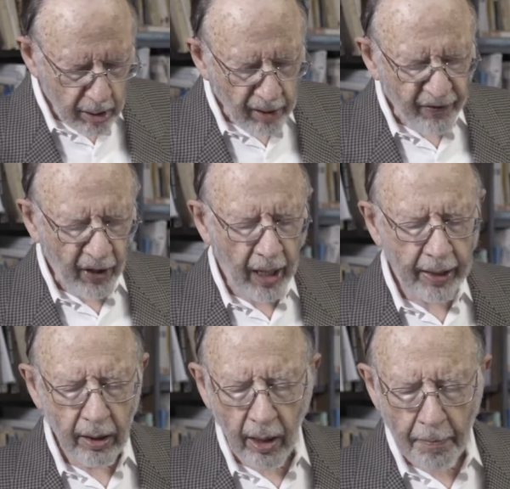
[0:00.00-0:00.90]

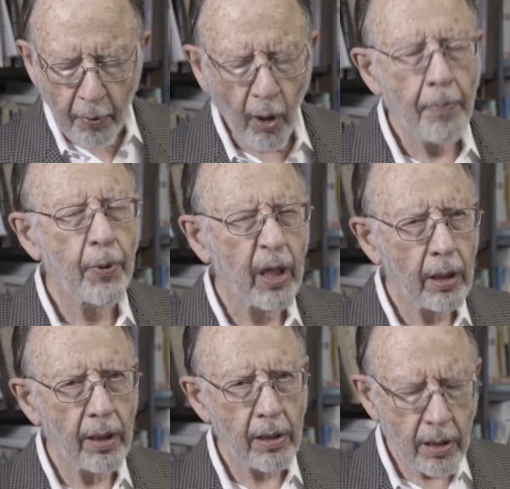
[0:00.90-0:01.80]
define the
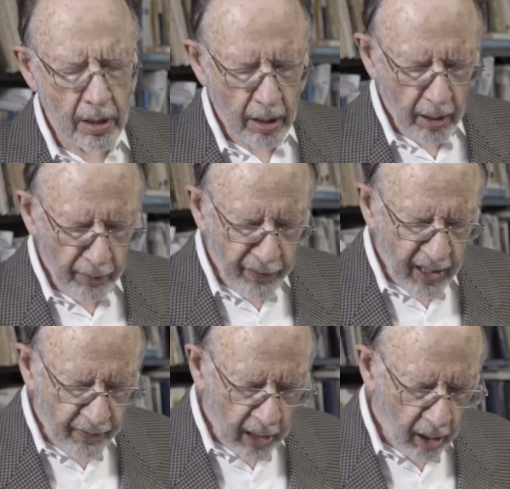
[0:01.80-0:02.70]
appropriateness of
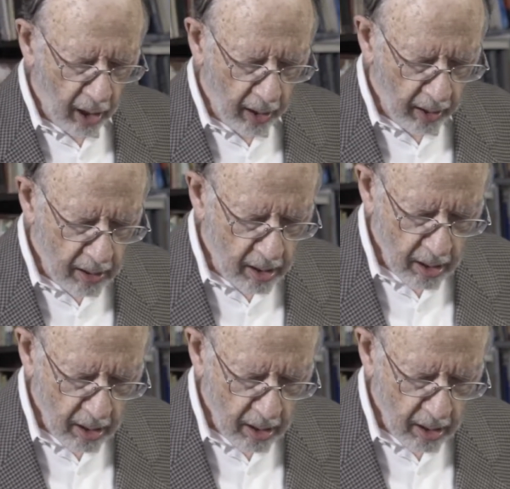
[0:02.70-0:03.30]
given lines